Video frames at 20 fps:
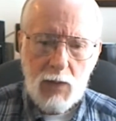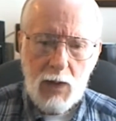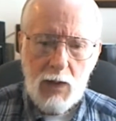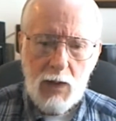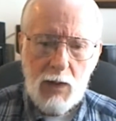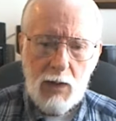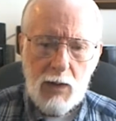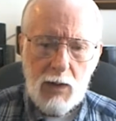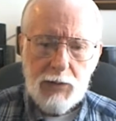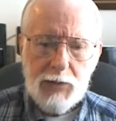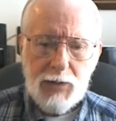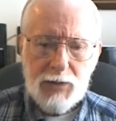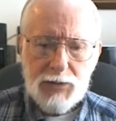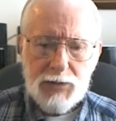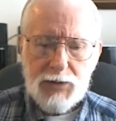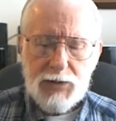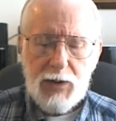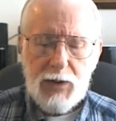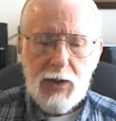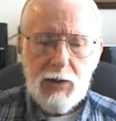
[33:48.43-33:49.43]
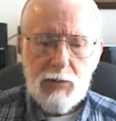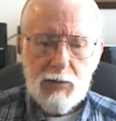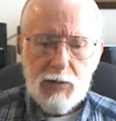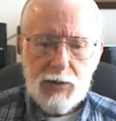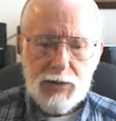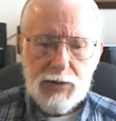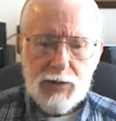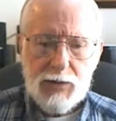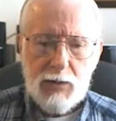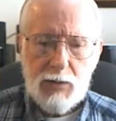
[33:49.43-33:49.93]
And then
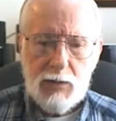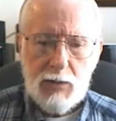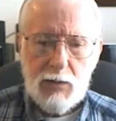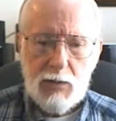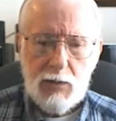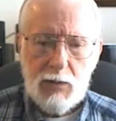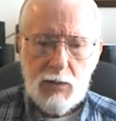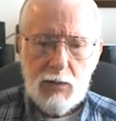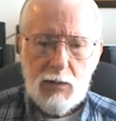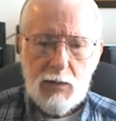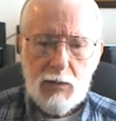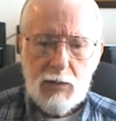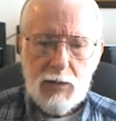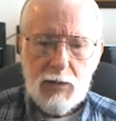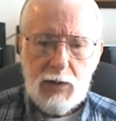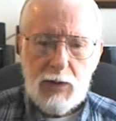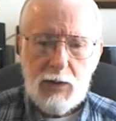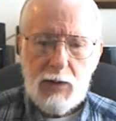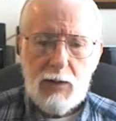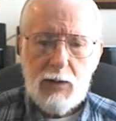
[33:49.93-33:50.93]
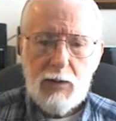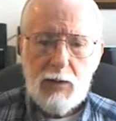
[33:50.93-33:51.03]
Cyrus, the